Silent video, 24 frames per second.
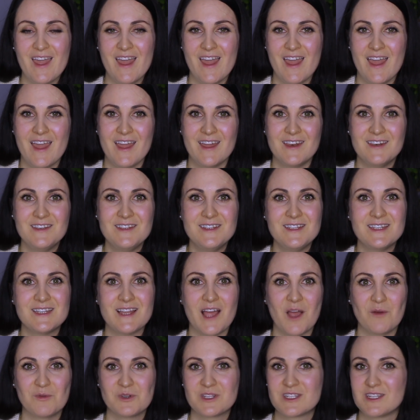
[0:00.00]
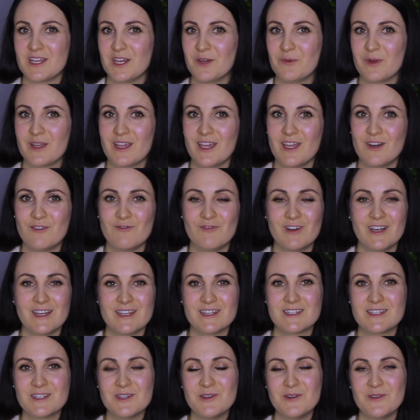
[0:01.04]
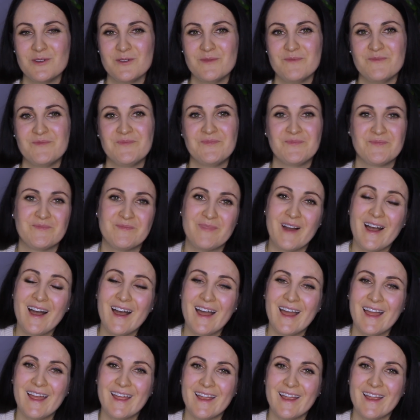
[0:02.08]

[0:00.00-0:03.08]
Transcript: and I will see you again really soon. Bye.